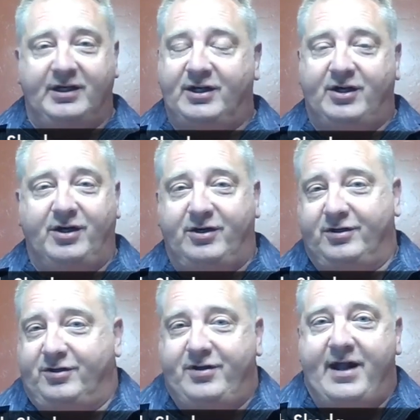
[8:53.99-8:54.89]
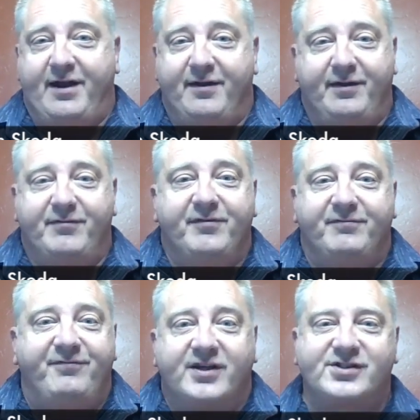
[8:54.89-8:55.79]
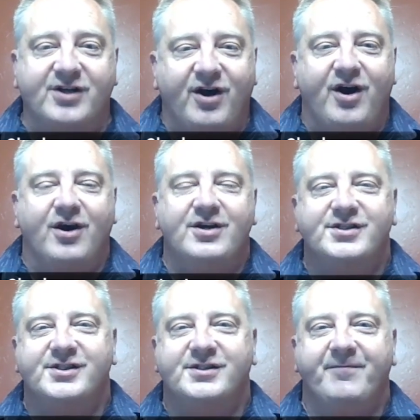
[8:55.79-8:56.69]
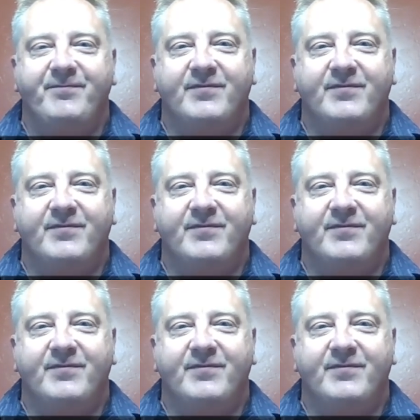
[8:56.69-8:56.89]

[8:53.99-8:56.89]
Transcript: or learn how to even fix cars.